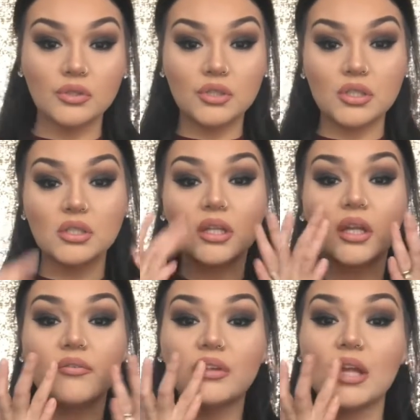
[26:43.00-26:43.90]
Just to
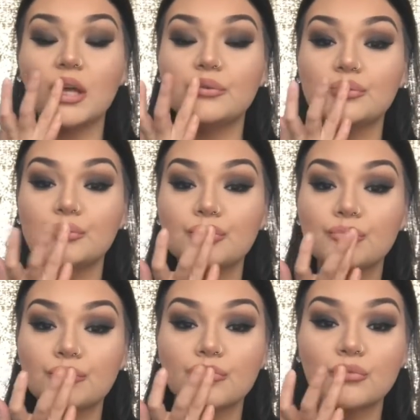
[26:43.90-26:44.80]
give it that
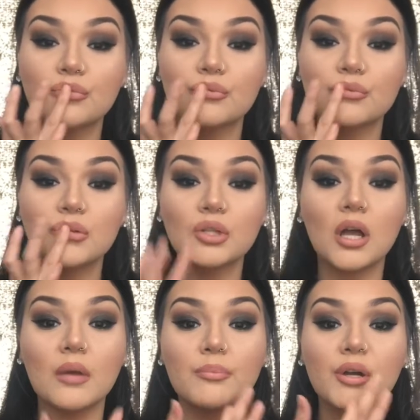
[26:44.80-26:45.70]

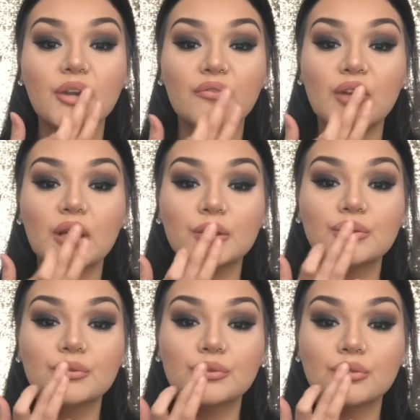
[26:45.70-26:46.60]
ombre effect.